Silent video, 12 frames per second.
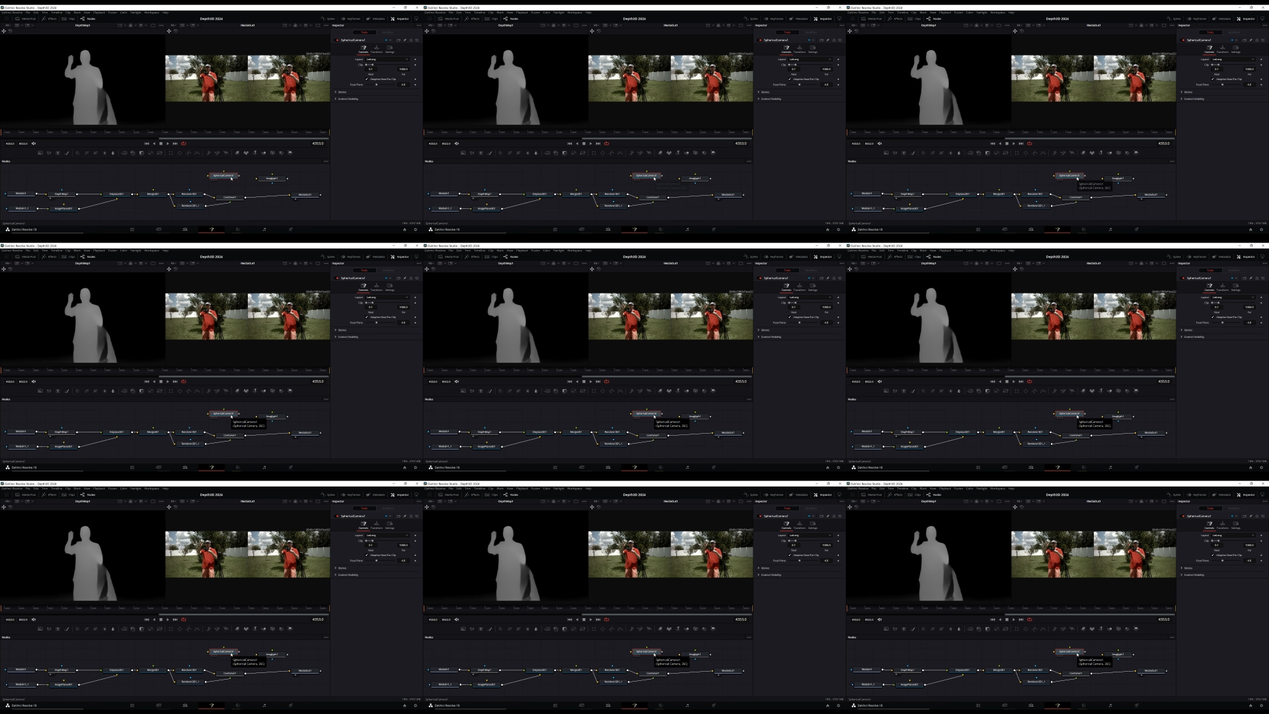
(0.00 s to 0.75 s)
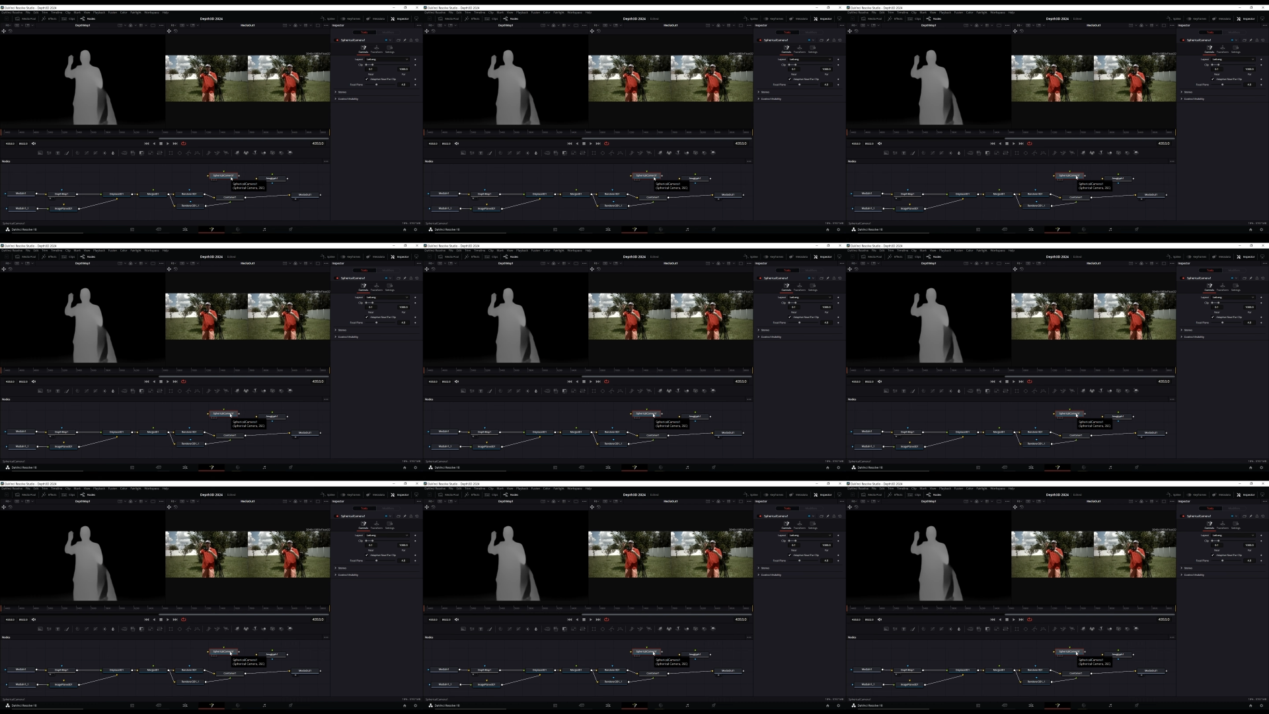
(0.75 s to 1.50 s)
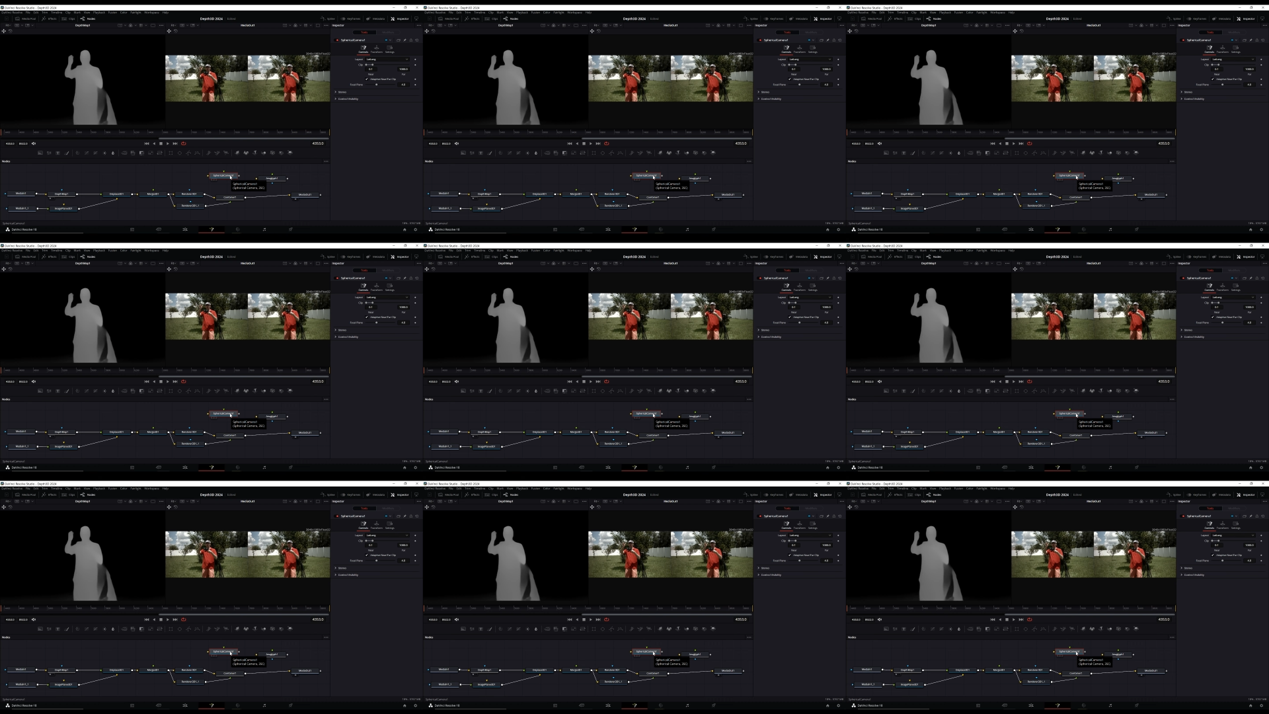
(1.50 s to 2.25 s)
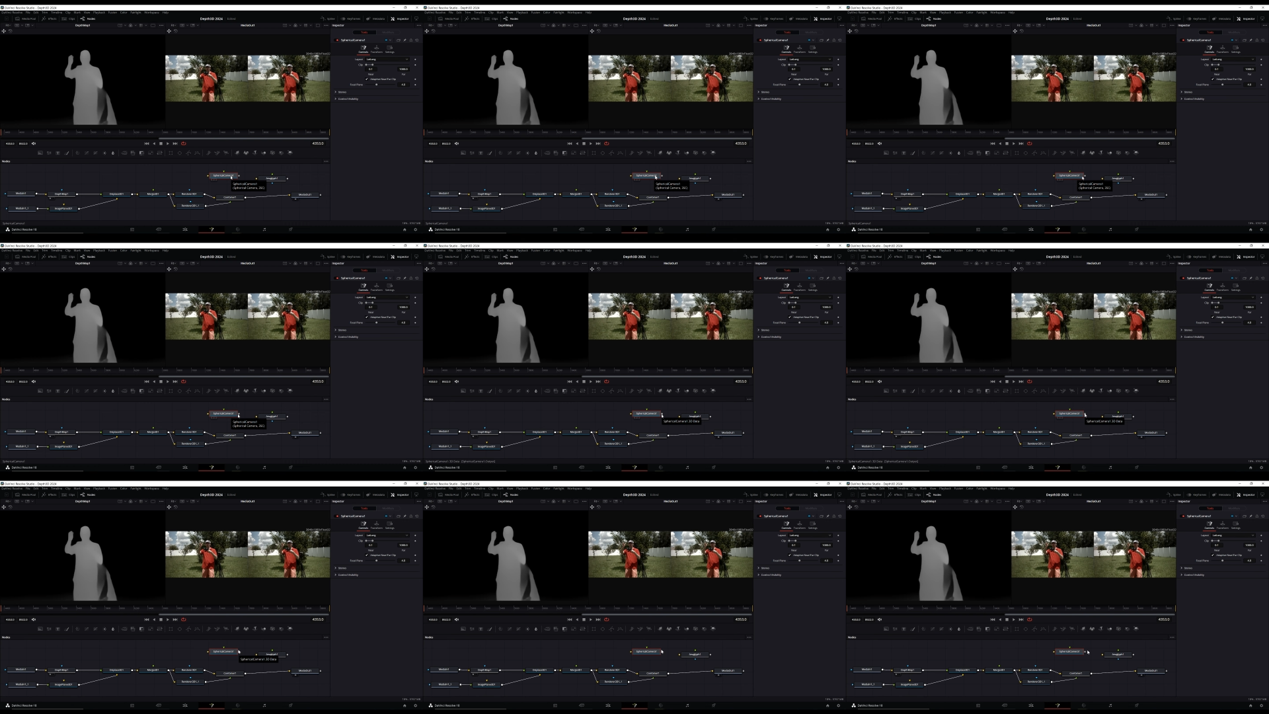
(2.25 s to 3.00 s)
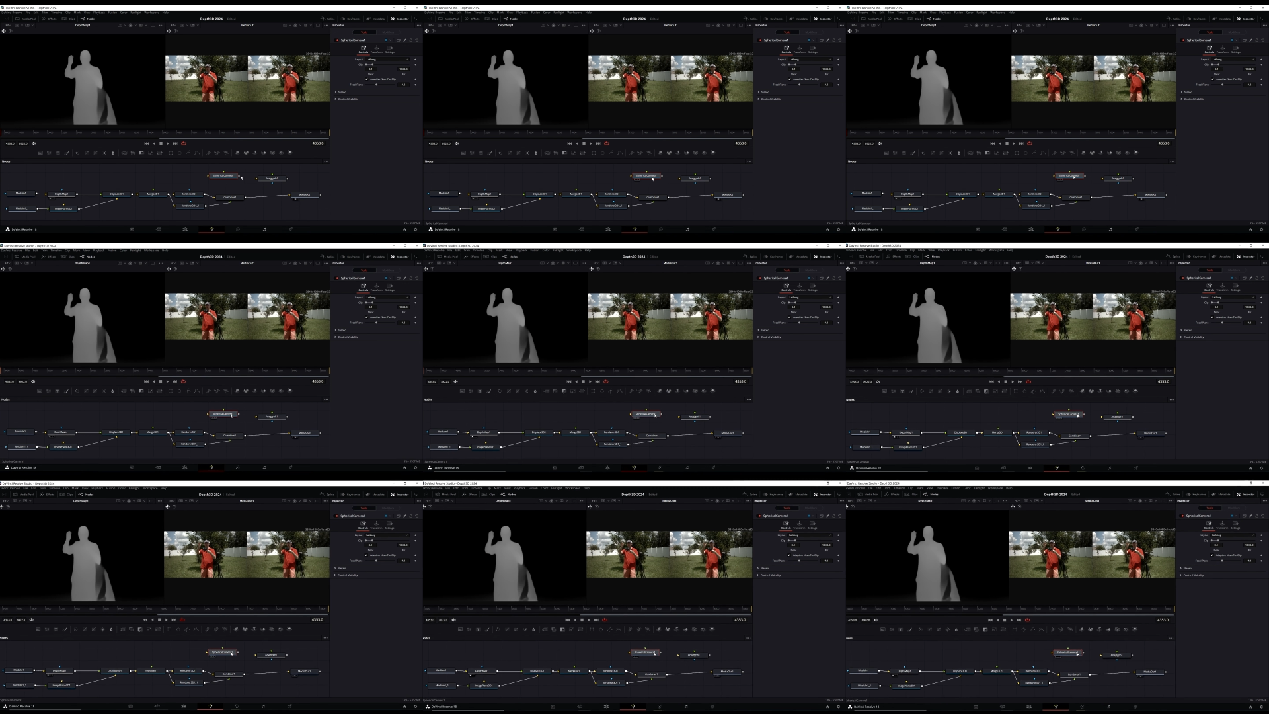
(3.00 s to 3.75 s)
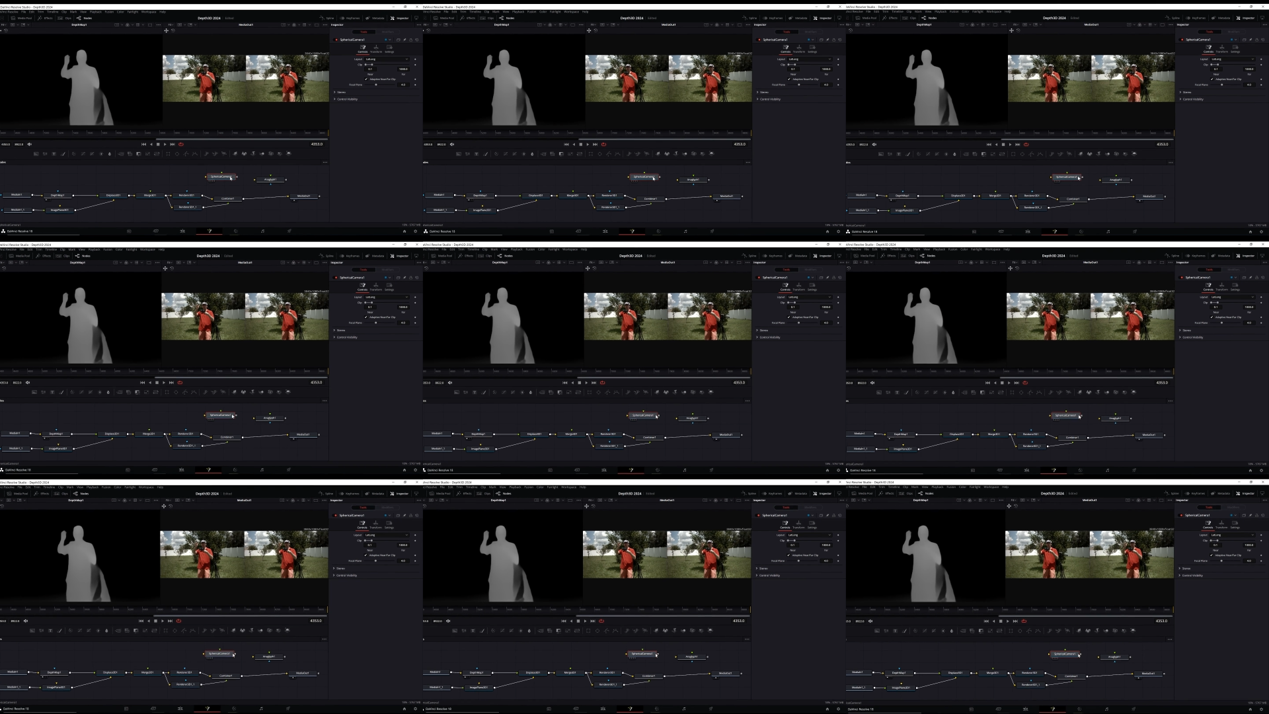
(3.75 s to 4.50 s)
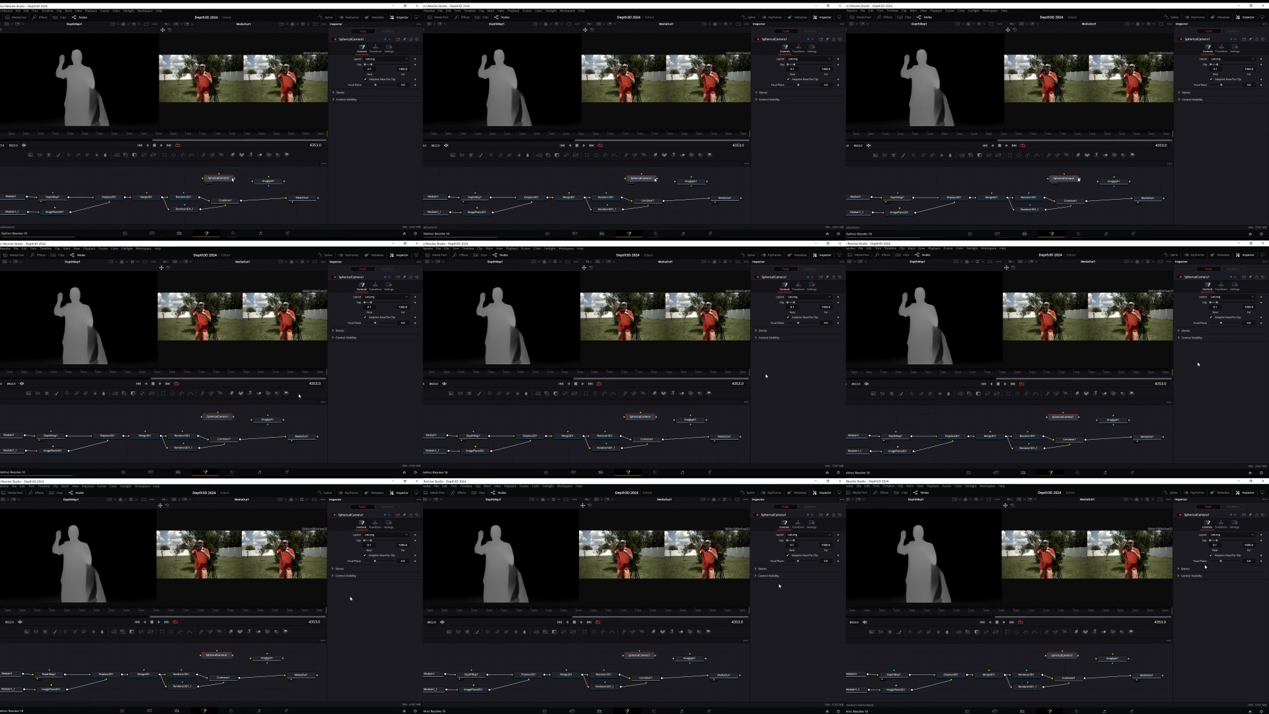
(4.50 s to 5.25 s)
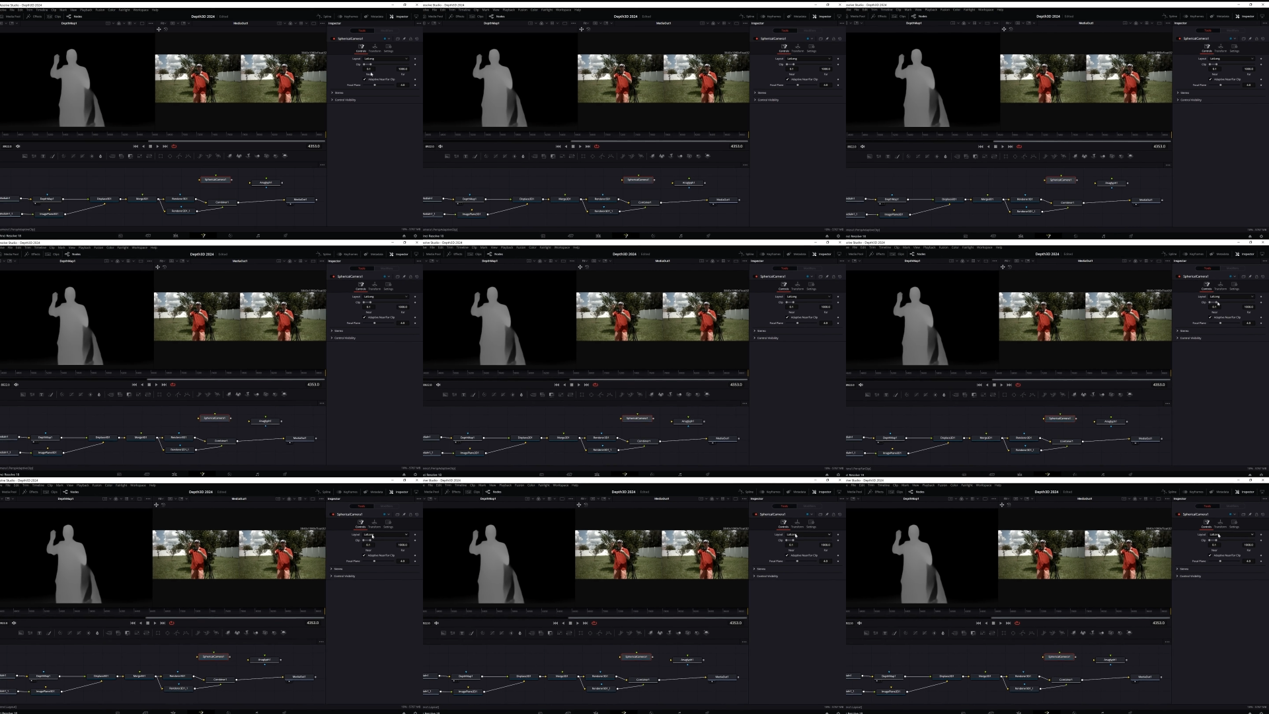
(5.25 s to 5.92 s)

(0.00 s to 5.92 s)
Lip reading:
No face is visible, so there are no lips to read.